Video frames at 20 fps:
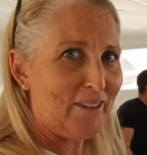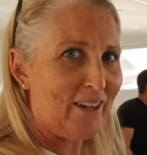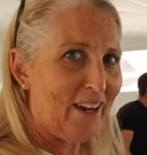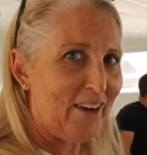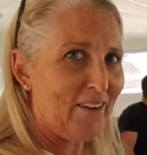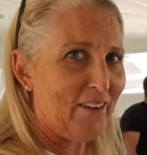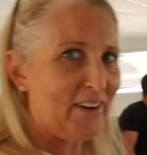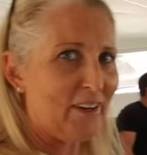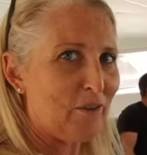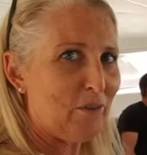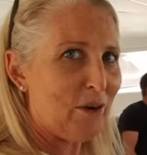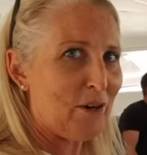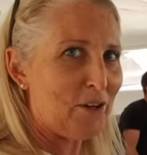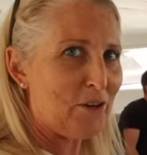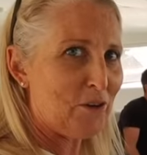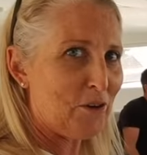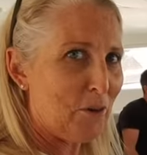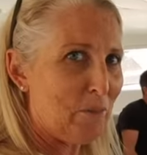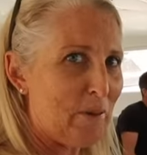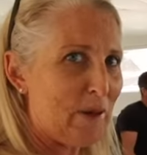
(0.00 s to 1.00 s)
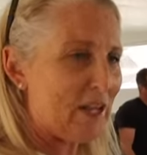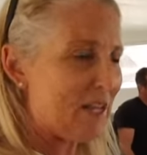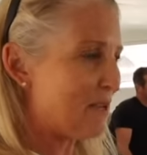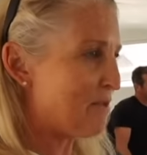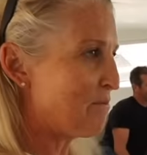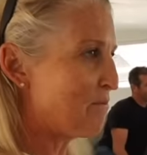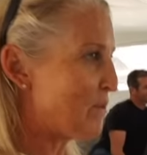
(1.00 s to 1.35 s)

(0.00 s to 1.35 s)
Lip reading: area where you go pee